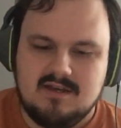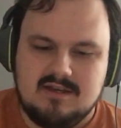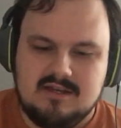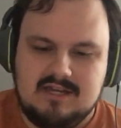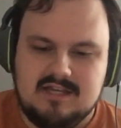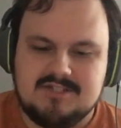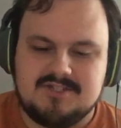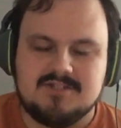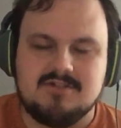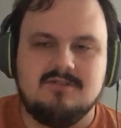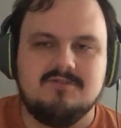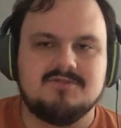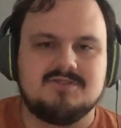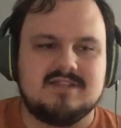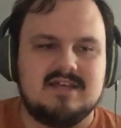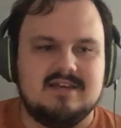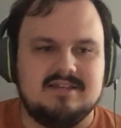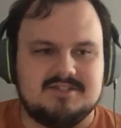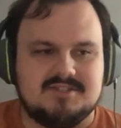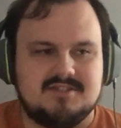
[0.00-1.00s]
He shows
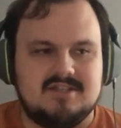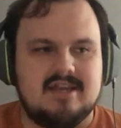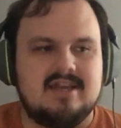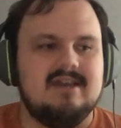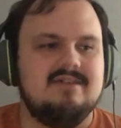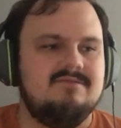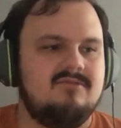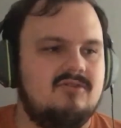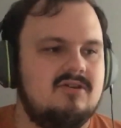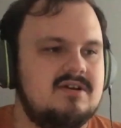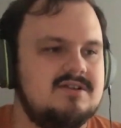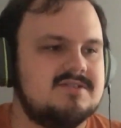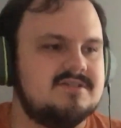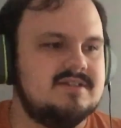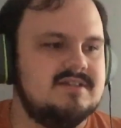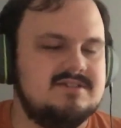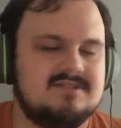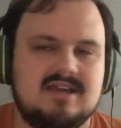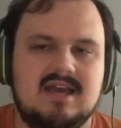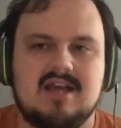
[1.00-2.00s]
that his singing voice
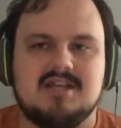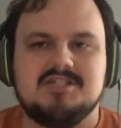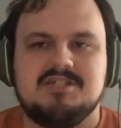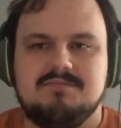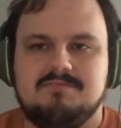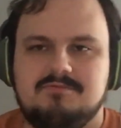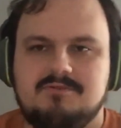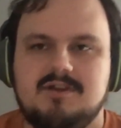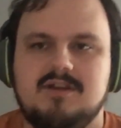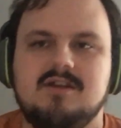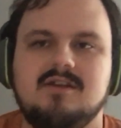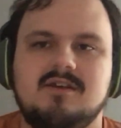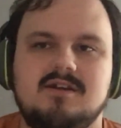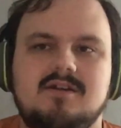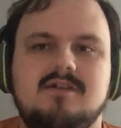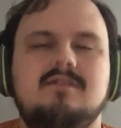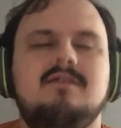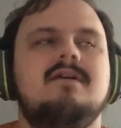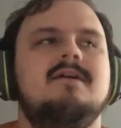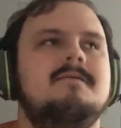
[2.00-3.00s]
is actually pretty
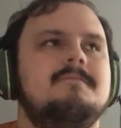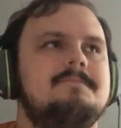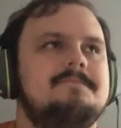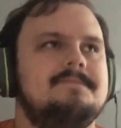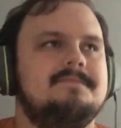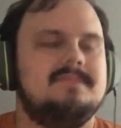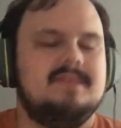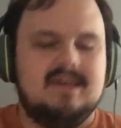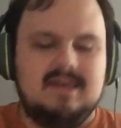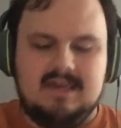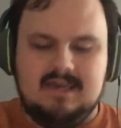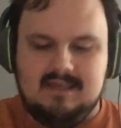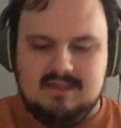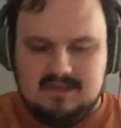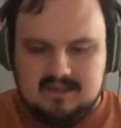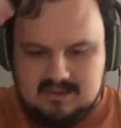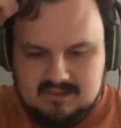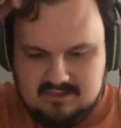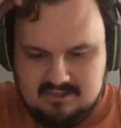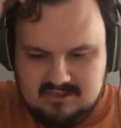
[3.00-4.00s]
good. The
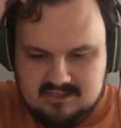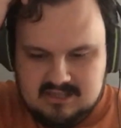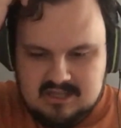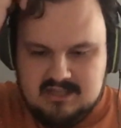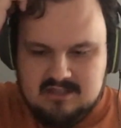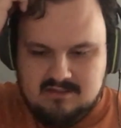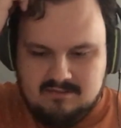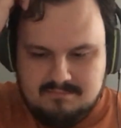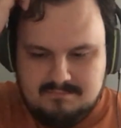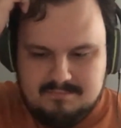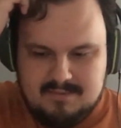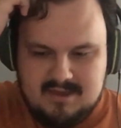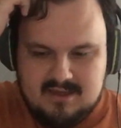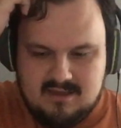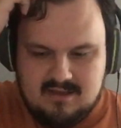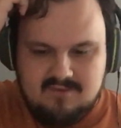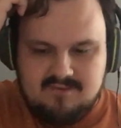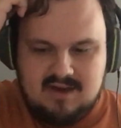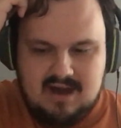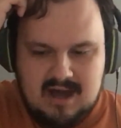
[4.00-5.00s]
little bit
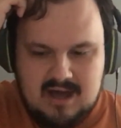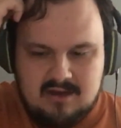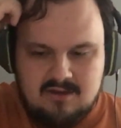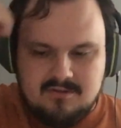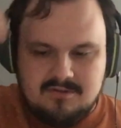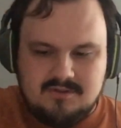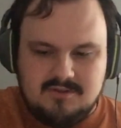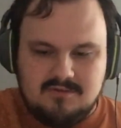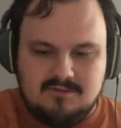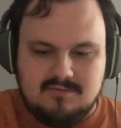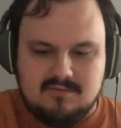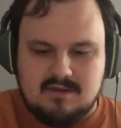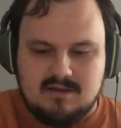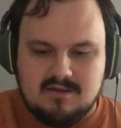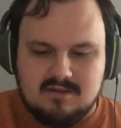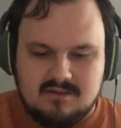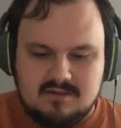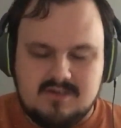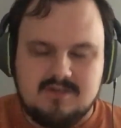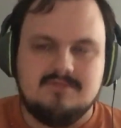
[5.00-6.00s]
of autotune
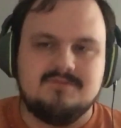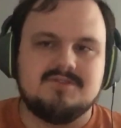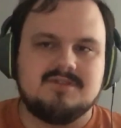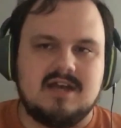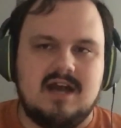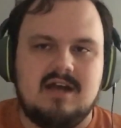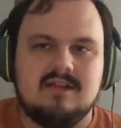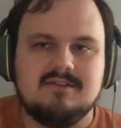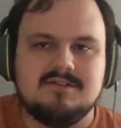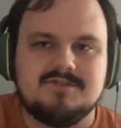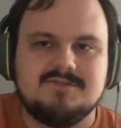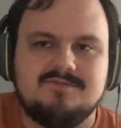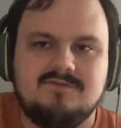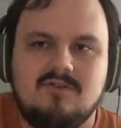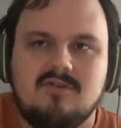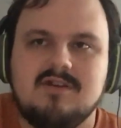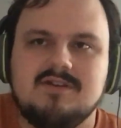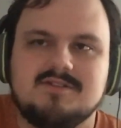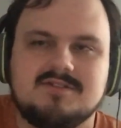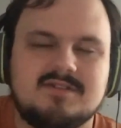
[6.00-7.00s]
used on his
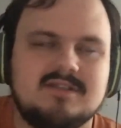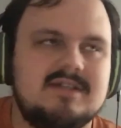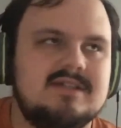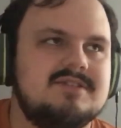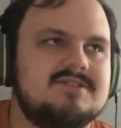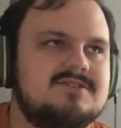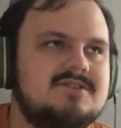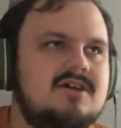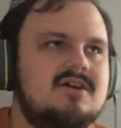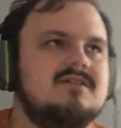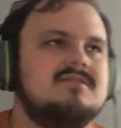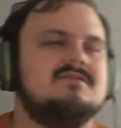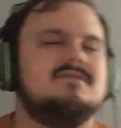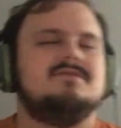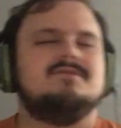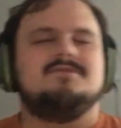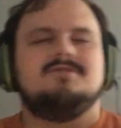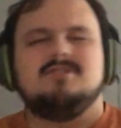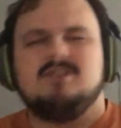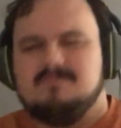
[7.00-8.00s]
voice is done
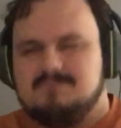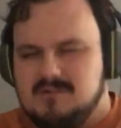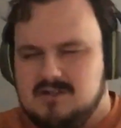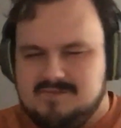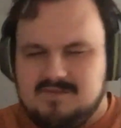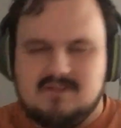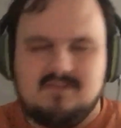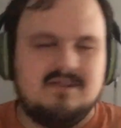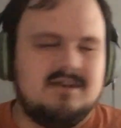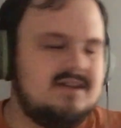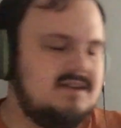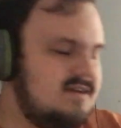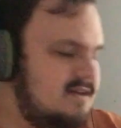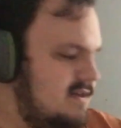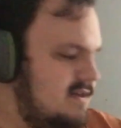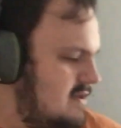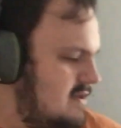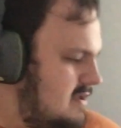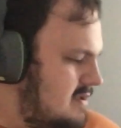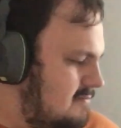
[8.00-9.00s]
so perfectly.
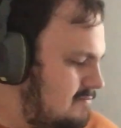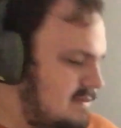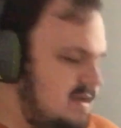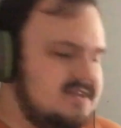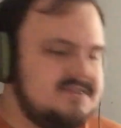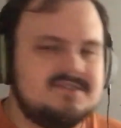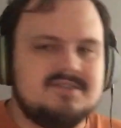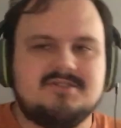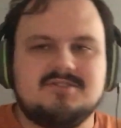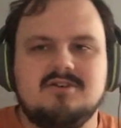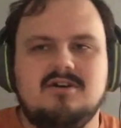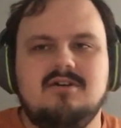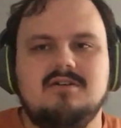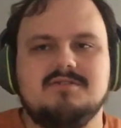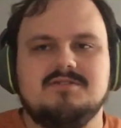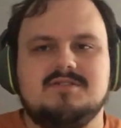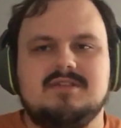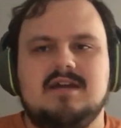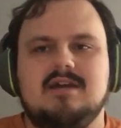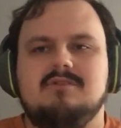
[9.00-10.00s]
Makes the
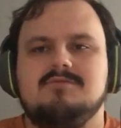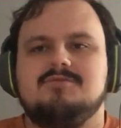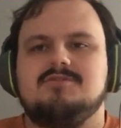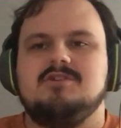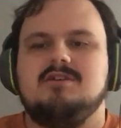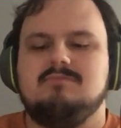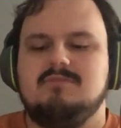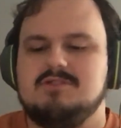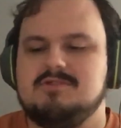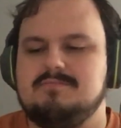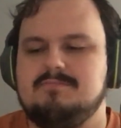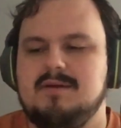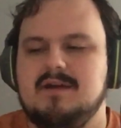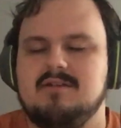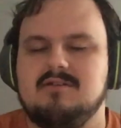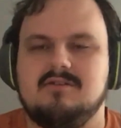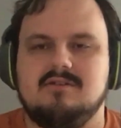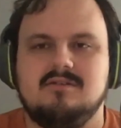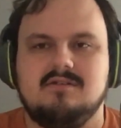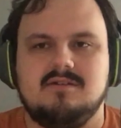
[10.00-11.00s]
song sound so much
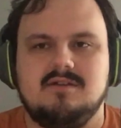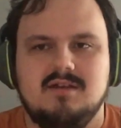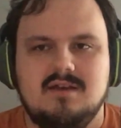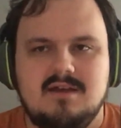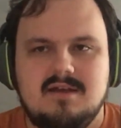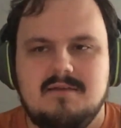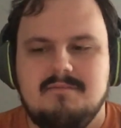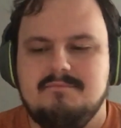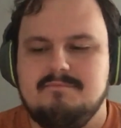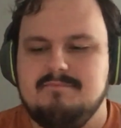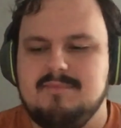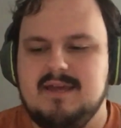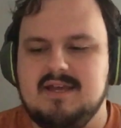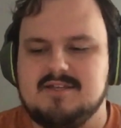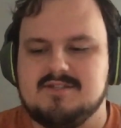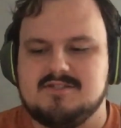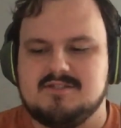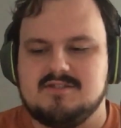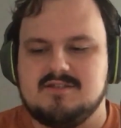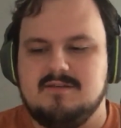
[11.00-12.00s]
better.
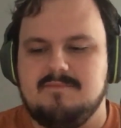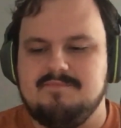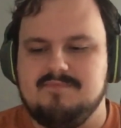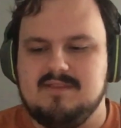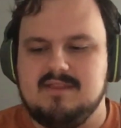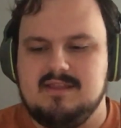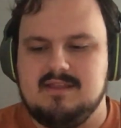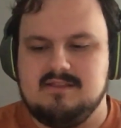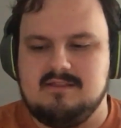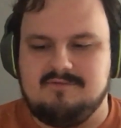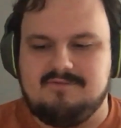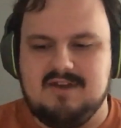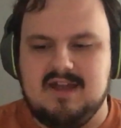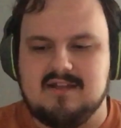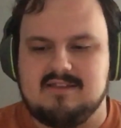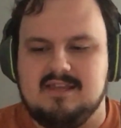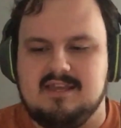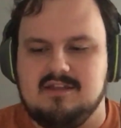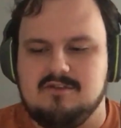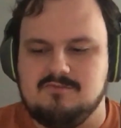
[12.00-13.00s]
Makes the
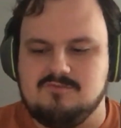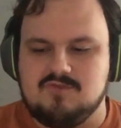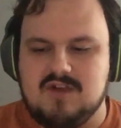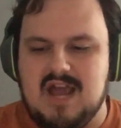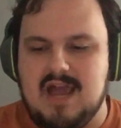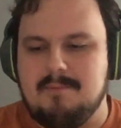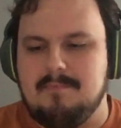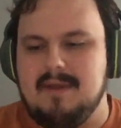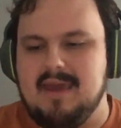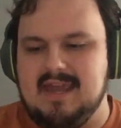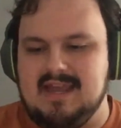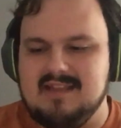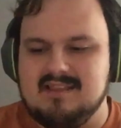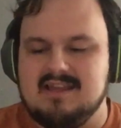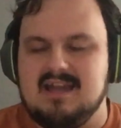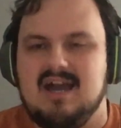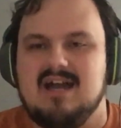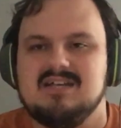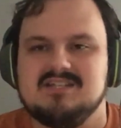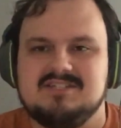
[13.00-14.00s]
fact they can rap and
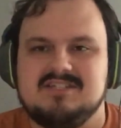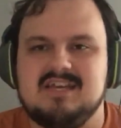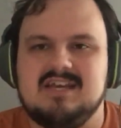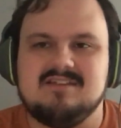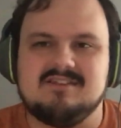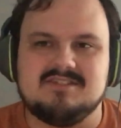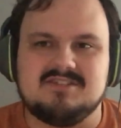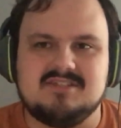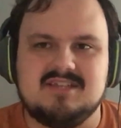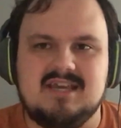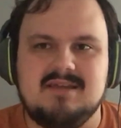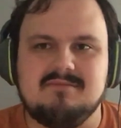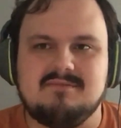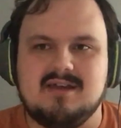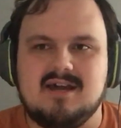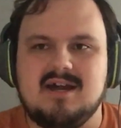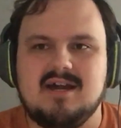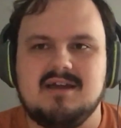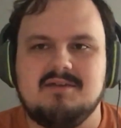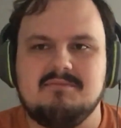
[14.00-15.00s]
kind of sing at the same
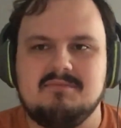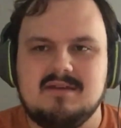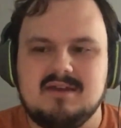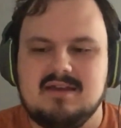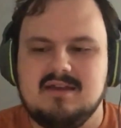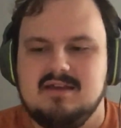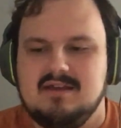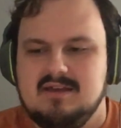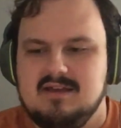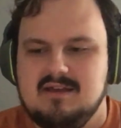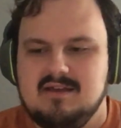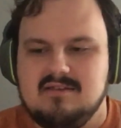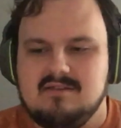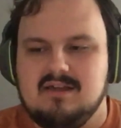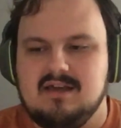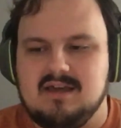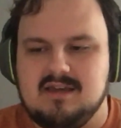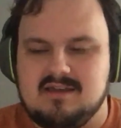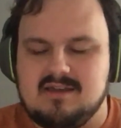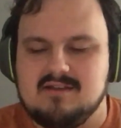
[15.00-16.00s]
time,
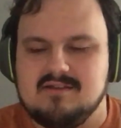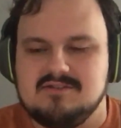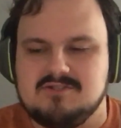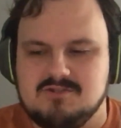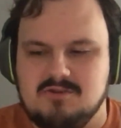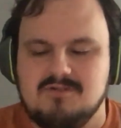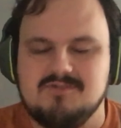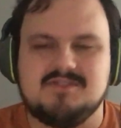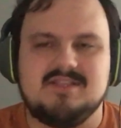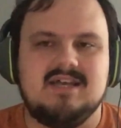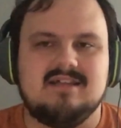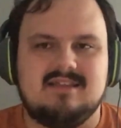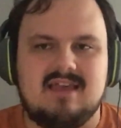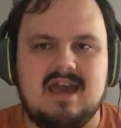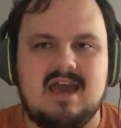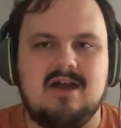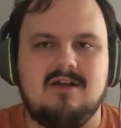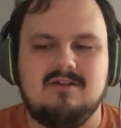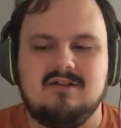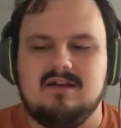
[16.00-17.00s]
like, shows that
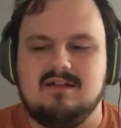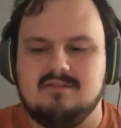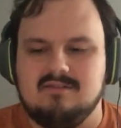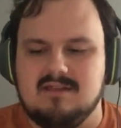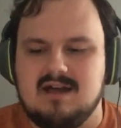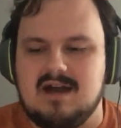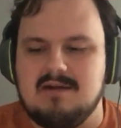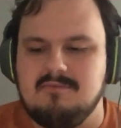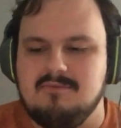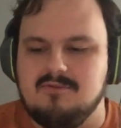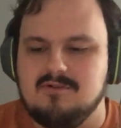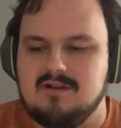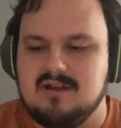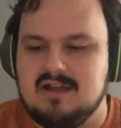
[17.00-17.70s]
talent a lot more.